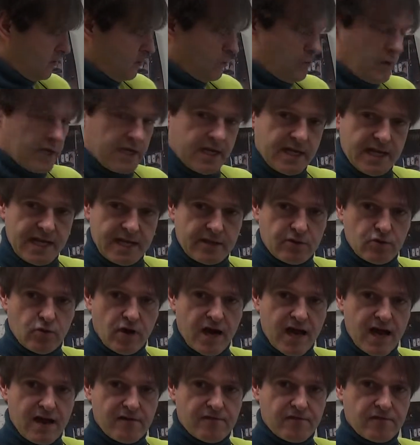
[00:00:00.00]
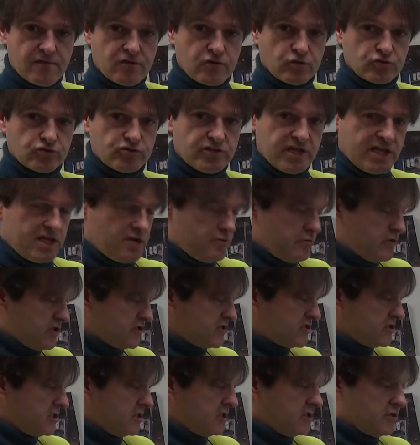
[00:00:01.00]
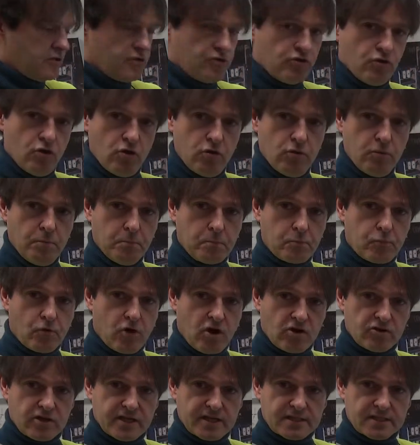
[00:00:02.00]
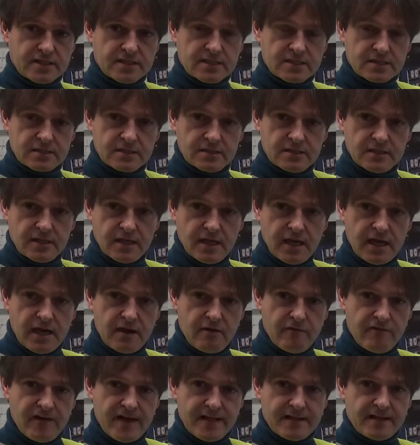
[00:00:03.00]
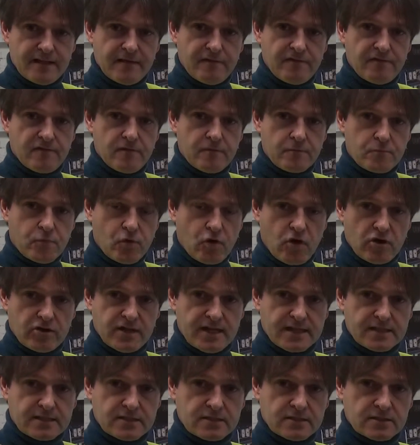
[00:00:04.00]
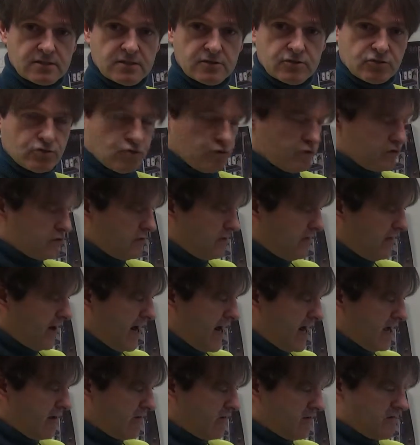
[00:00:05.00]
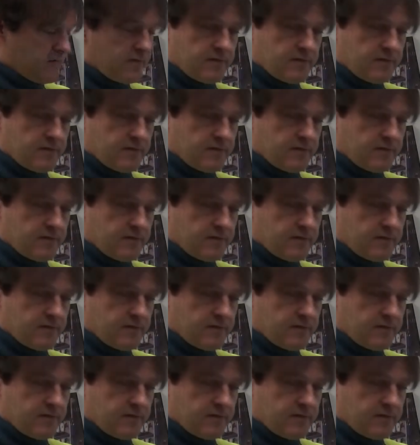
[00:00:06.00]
We need to have continuous new products, innovative products to survive.